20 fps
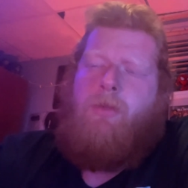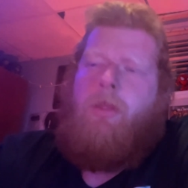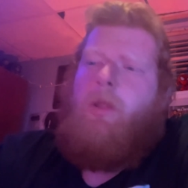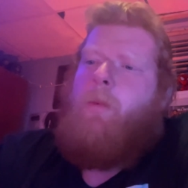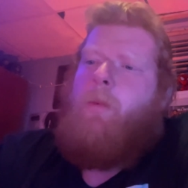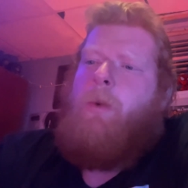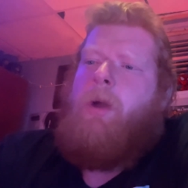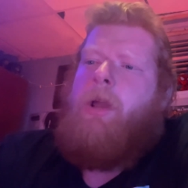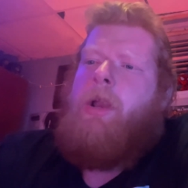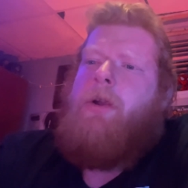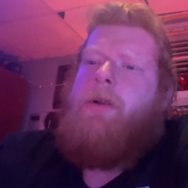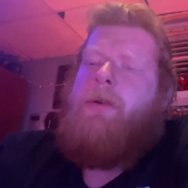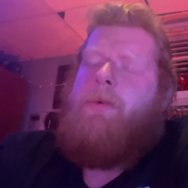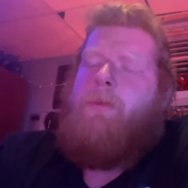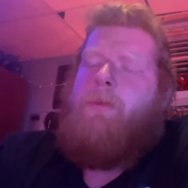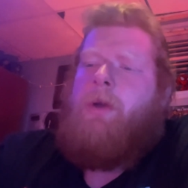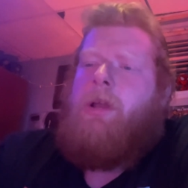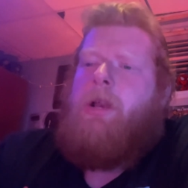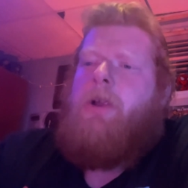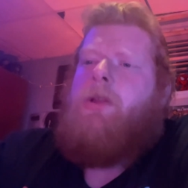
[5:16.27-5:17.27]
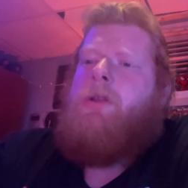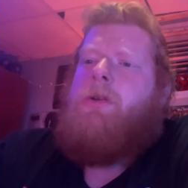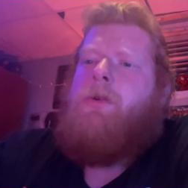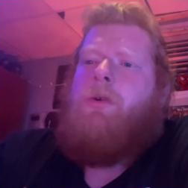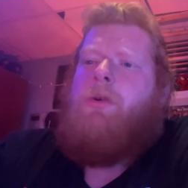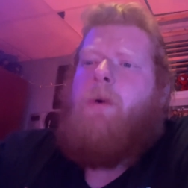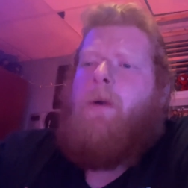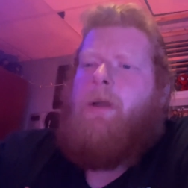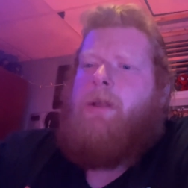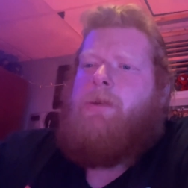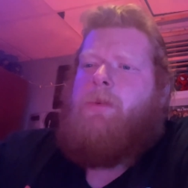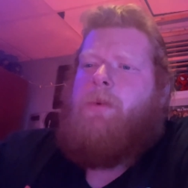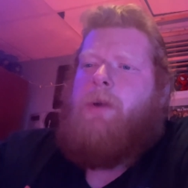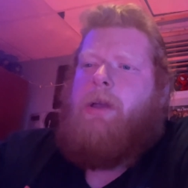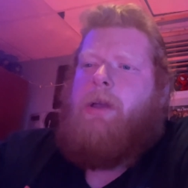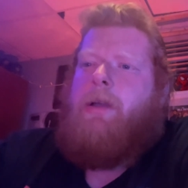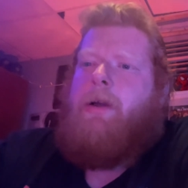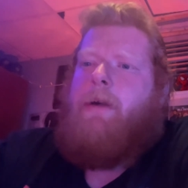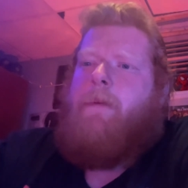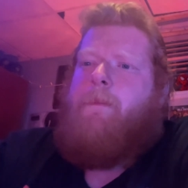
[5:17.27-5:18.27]
When are, when are you going to
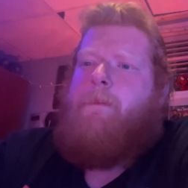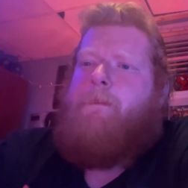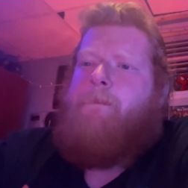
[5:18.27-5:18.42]
wake up?